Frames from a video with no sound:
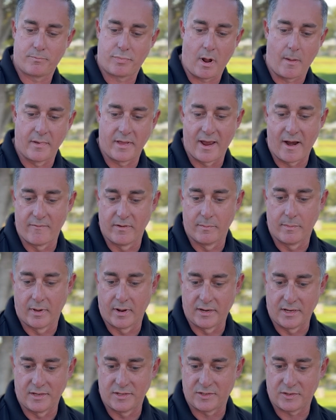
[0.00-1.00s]
probably
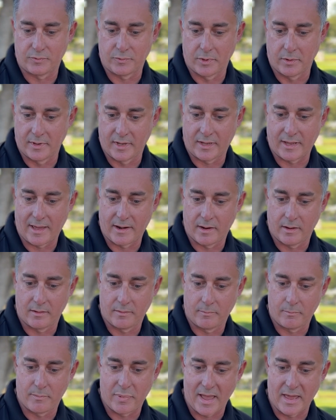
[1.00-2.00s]
everybody's really kind
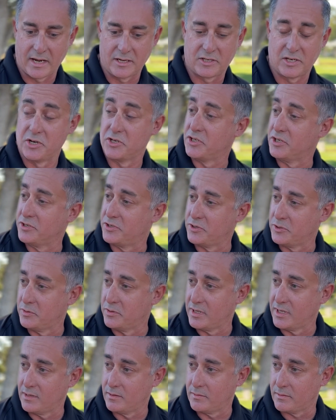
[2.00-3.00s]
of paying attention to
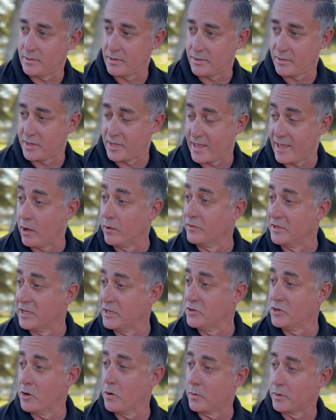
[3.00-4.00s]
the El
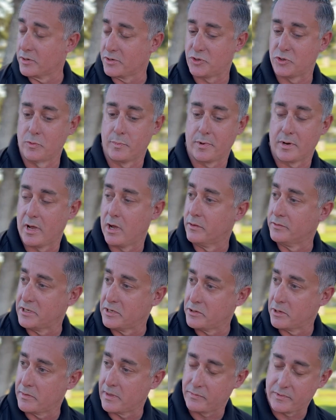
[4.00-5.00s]
Nino or Super El
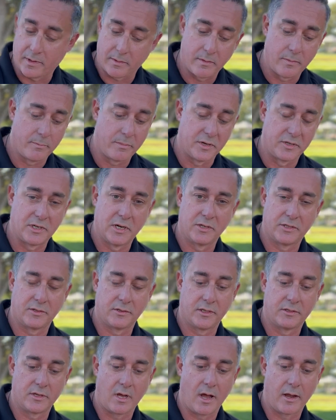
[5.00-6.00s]
Nino that they're
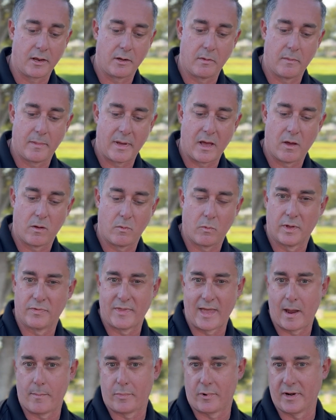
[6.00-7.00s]
potentially talking about, and what
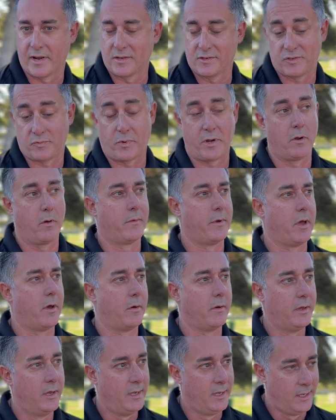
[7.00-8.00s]
that brings, we don't
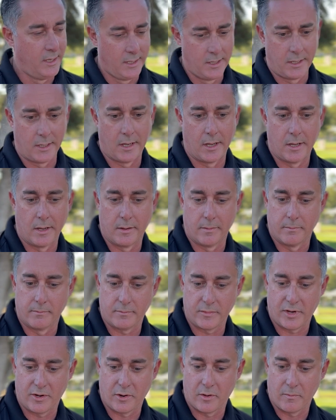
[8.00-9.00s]
know.
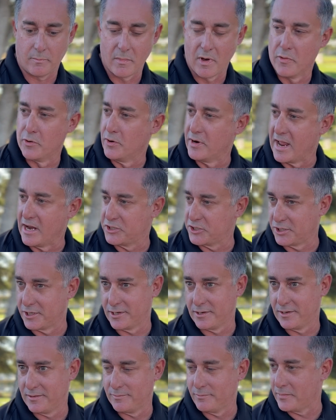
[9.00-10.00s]
Mother
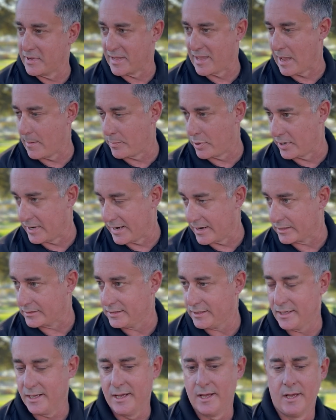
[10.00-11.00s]
Nature, we can't predict.
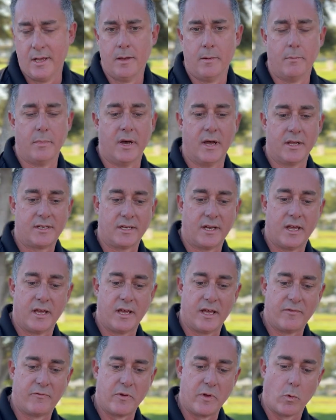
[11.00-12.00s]
But
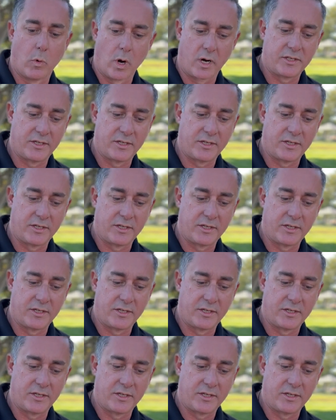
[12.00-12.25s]
if we work